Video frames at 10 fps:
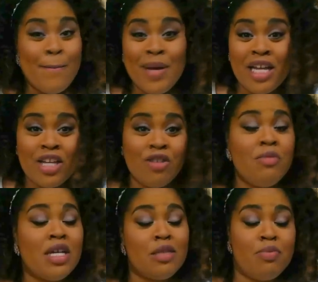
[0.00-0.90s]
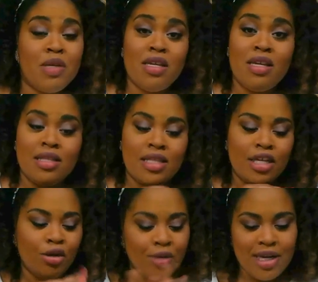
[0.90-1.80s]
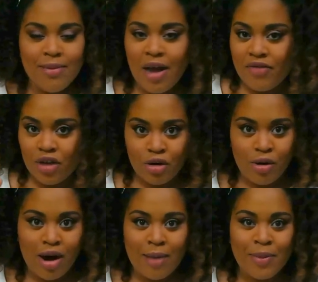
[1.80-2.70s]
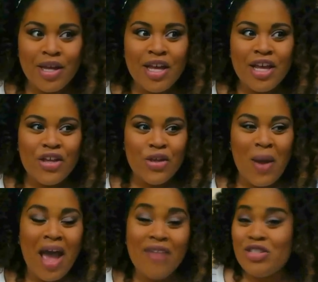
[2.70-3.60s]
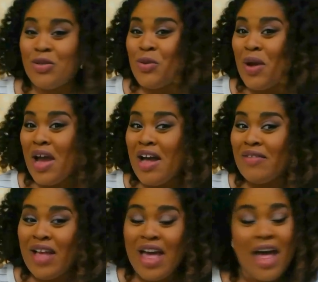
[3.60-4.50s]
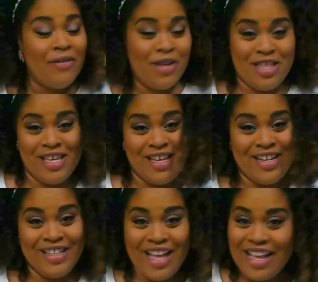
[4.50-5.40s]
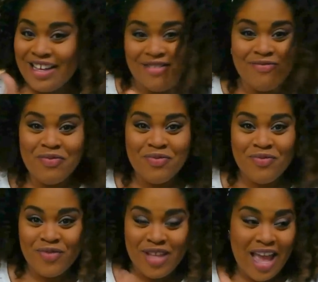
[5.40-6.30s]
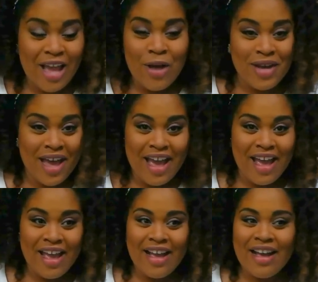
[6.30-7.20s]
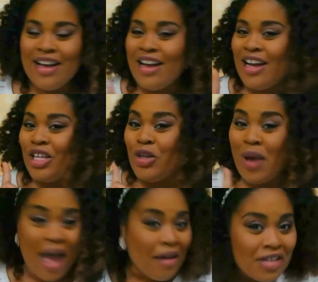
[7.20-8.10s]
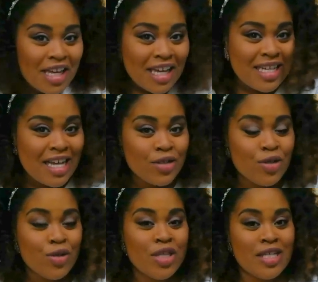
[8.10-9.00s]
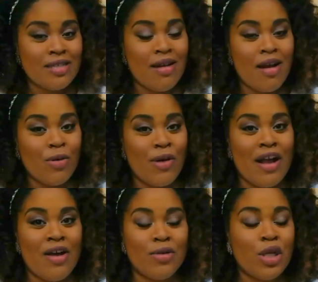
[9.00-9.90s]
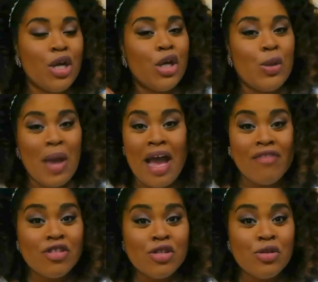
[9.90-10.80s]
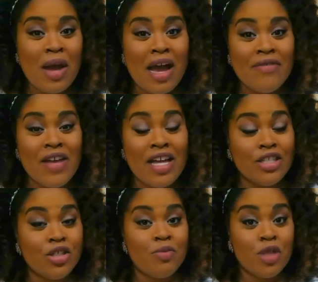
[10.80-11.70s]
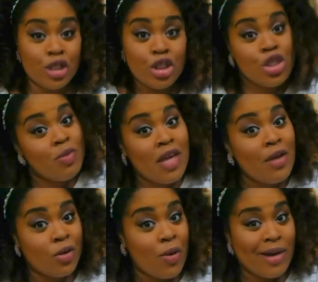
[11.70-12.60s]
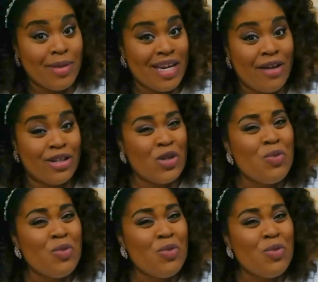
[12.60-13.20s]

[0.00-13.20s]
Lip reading: but you must be the cream of the crop. You have to have everything like A-okay. You have to get a TESOL this time around. You have to have there's a GPA requirement now,